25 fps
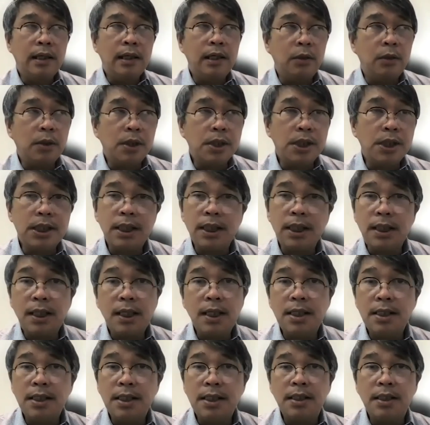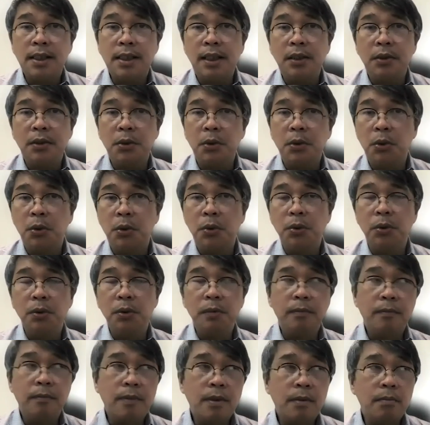It wasn't an easy thing to do